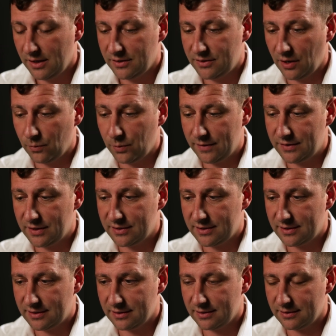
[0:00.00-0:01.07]
So we've
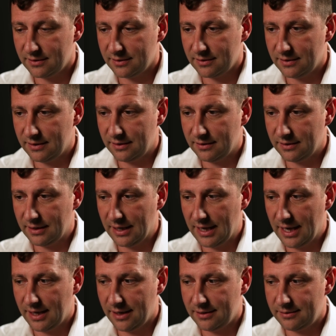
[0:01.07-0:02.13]
just
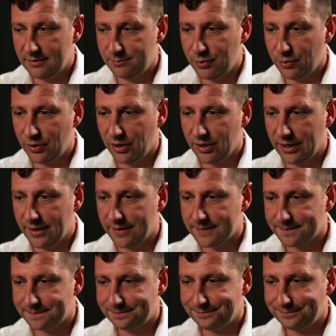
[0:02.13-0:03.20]
put on
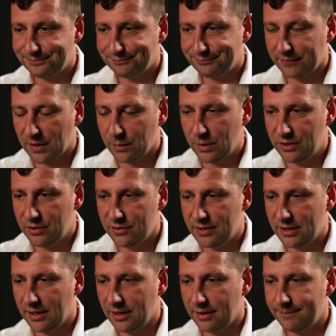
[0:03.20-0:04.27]
we're
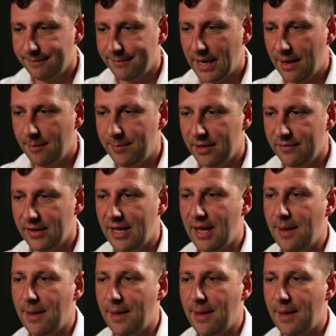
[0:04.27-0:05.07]
using a bit of an